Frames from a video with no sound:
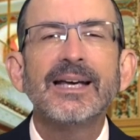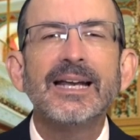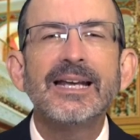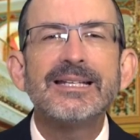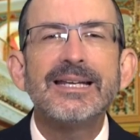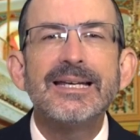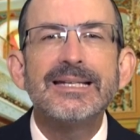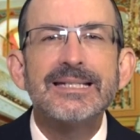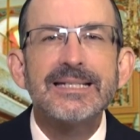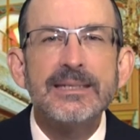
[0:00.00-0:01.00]
It is
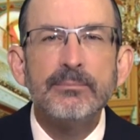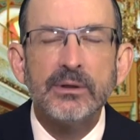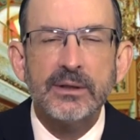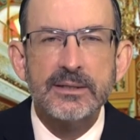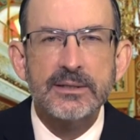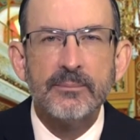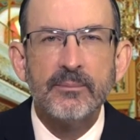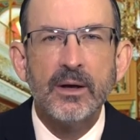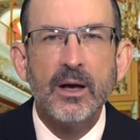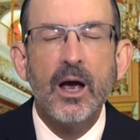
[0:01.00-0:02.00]
symbolism
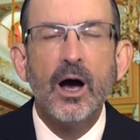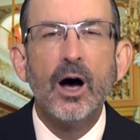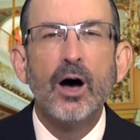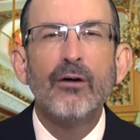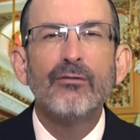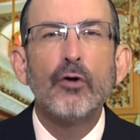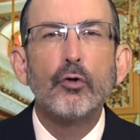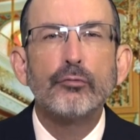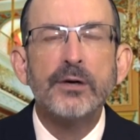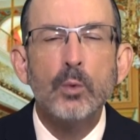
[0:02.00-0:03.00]
of
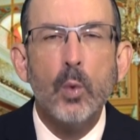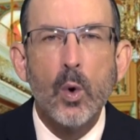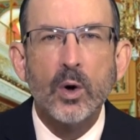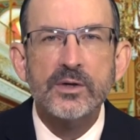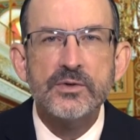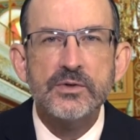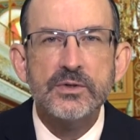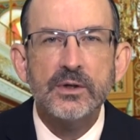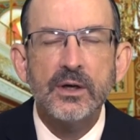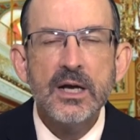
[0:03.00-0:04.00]

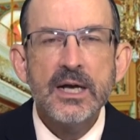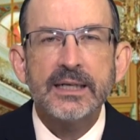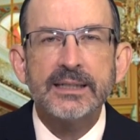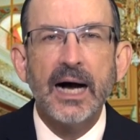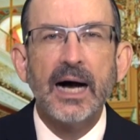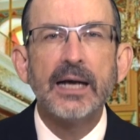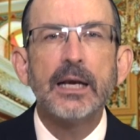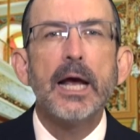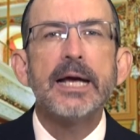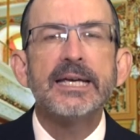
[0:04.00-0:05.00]
rewards.
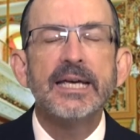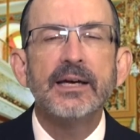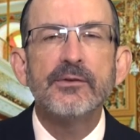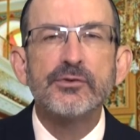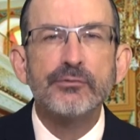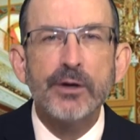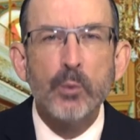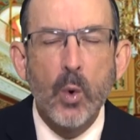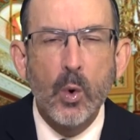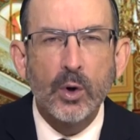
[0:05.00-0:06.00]
God gives
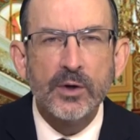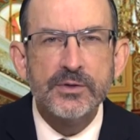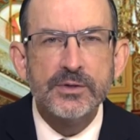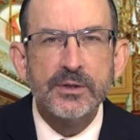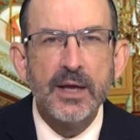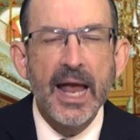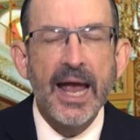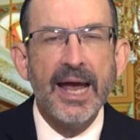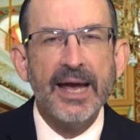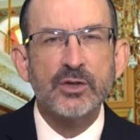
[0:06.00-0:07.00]
rewards
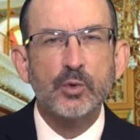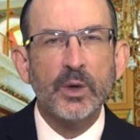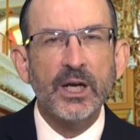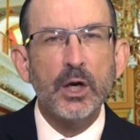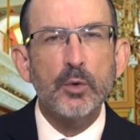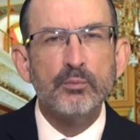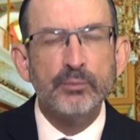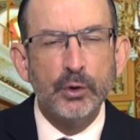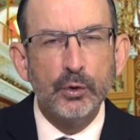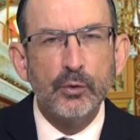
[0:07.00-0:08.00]
as we
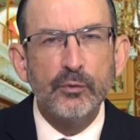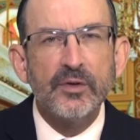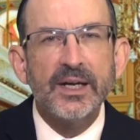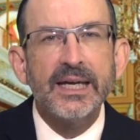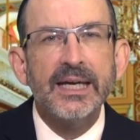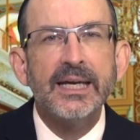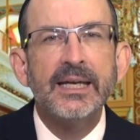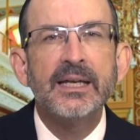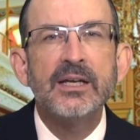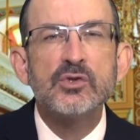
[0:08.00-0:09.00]
move
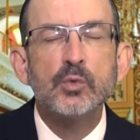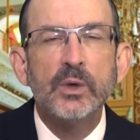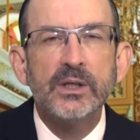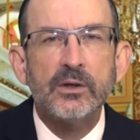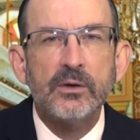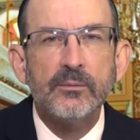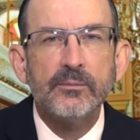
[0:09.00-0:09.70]
in His will.